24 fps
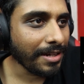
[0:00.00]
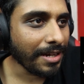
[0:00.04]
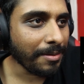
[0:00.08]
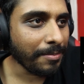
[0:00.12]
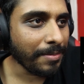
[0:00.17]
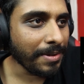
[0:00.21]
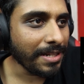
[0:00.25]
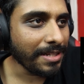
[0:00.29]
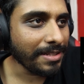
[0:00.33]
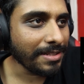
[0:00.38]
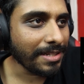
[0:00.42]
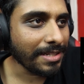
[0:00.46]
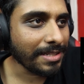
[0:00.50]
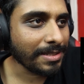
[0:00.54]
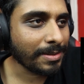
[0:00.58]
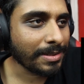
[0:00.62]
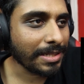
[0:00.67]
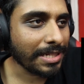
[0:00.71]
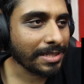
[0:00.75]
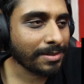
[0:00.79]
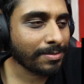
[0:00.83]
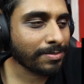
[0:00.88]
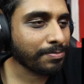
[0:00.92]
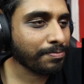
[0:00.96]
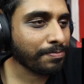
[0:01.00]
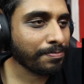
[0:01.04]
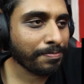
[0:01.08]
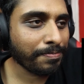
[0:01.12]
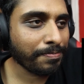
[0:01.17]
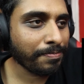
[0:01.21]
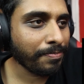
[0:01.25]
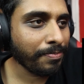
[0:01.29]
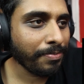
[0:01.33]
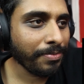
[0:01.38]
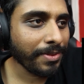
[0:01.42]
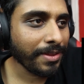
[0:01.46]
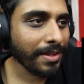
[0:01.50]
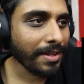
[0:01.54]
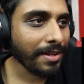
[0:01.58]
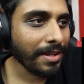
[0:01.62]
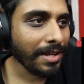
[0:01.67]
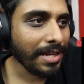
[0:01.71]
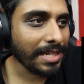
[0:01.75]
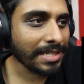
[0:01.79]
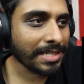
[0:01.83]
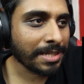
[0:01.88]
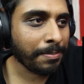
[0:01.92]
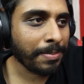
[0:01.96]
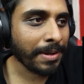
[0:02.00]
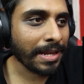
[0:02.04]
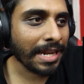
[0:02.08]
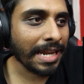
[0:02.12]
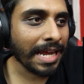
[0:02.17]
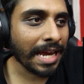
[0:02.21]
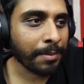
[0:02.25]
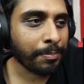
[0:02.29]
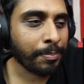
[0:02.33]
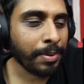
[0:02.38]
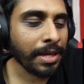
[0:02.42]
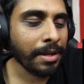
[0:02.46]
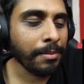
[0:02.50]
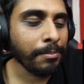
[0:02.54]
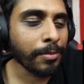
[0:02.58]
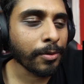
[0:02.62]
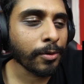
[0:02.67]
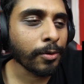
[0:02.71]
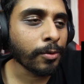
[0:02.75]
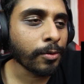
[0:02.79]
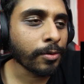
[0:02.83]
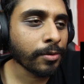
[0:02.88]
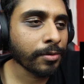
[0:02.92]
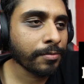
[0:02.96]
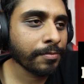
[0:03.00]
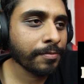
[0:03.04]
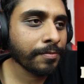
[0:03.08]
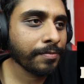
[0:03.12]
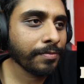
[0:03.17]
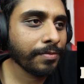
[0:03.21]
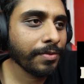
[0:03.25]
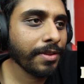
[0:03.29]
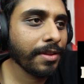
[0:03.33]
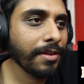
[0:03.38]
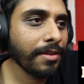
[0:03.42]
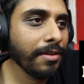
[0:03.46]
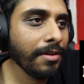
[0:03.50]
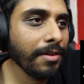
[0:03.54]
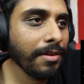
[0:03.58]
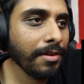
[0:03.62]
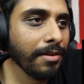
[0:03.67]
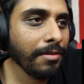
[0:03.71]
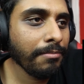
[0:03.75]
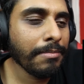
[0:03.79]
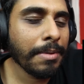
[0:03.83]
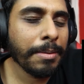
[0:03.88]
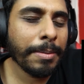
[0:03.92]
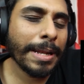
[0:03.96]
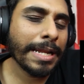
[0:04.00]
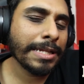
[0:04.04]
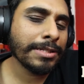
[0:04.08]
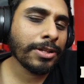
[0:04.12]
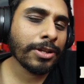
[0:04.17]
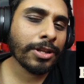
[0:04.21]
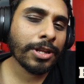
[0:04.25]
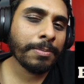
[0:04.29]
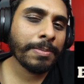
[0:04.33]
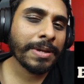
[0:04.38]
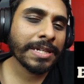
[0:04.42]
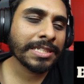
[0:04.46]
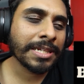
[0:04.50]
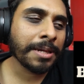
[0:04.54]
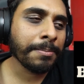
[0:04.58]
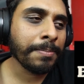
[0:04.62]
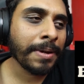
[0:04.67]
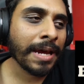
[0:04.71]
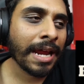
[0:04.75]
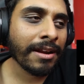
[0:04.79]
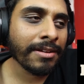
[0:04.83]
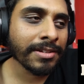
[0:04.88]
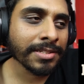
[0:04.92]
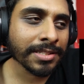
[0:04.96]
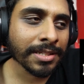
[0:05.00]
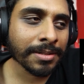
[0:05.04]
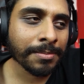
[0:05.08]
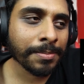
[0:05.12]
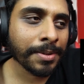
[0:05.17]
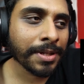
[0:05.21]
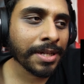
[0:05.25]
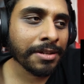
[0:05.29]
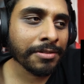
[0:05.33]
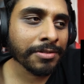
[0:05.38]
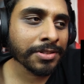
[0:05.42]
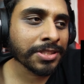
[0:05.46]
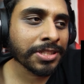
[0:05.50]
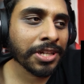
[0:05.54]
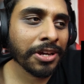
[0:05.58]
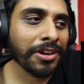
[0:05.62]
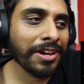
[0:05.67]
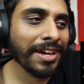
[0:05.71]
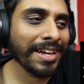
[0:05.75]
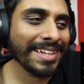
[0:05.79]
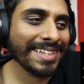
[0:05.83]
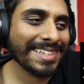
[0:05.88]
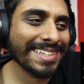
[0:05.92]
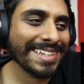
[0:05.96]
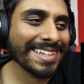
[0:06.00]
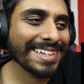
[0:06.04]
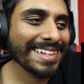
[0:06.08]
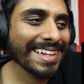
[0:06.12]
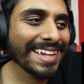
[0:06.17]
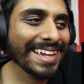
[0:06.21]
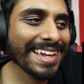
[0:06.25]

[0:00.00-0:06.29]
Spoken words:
I mean, it's a bit like pinball. Maybe that's not the best comparison, but it was going. It's